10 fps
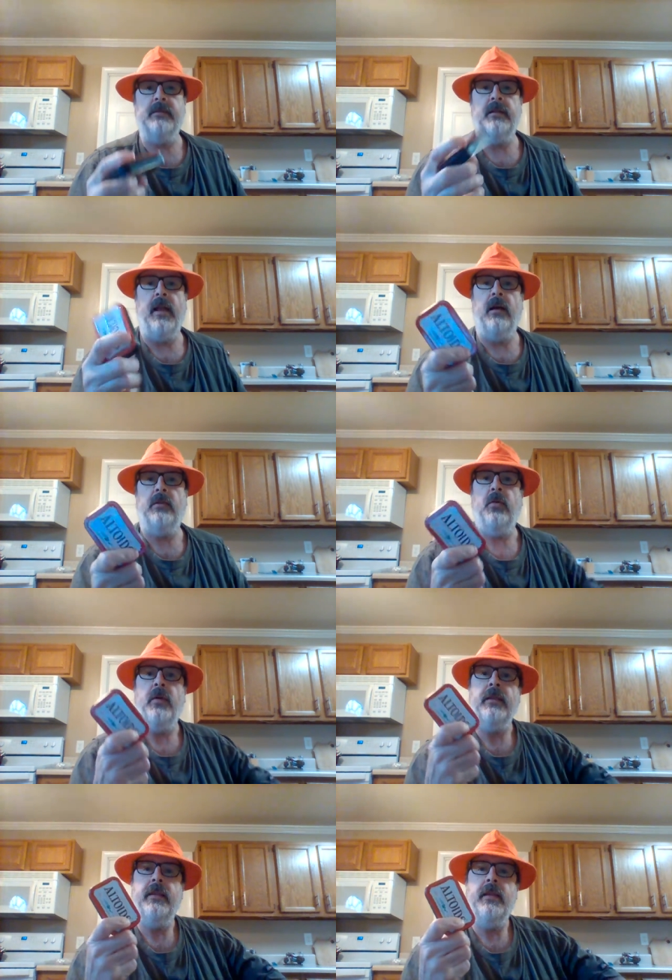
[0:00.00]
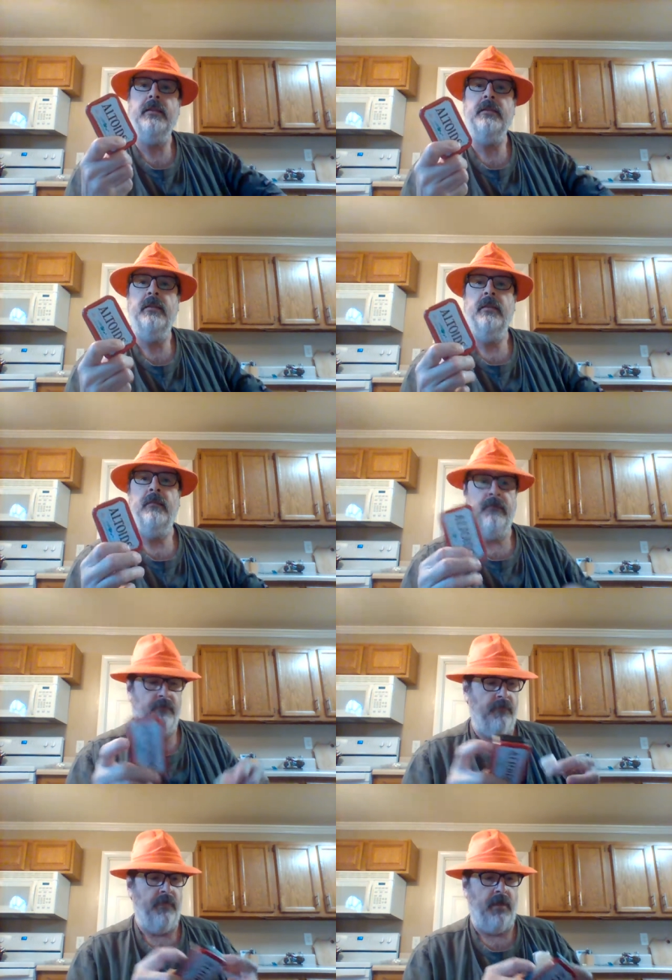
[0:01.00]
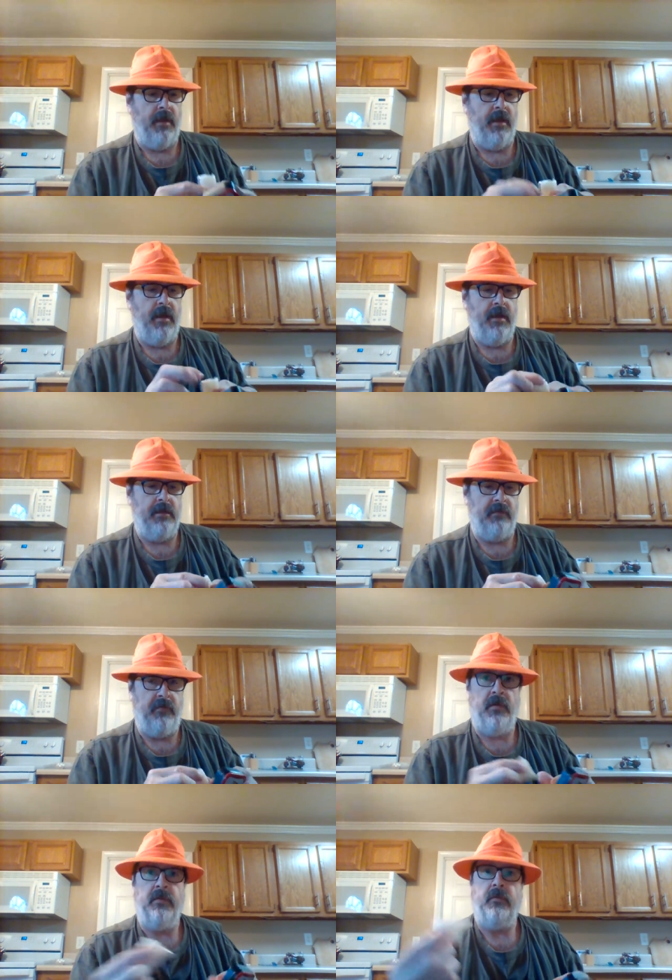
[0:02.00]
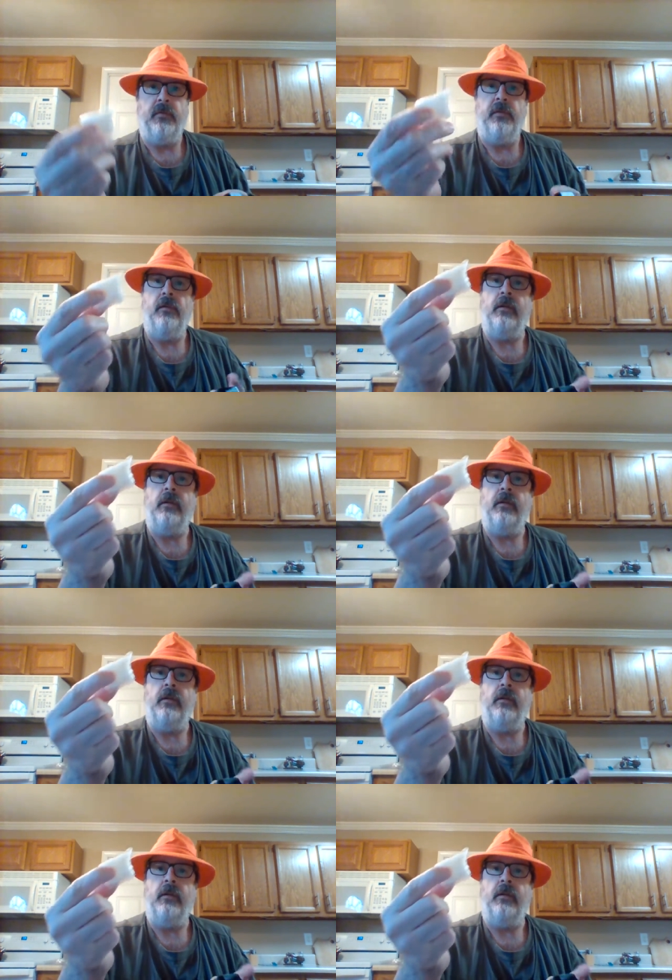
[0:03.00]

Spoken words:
an Altoid tin, and it's filled with little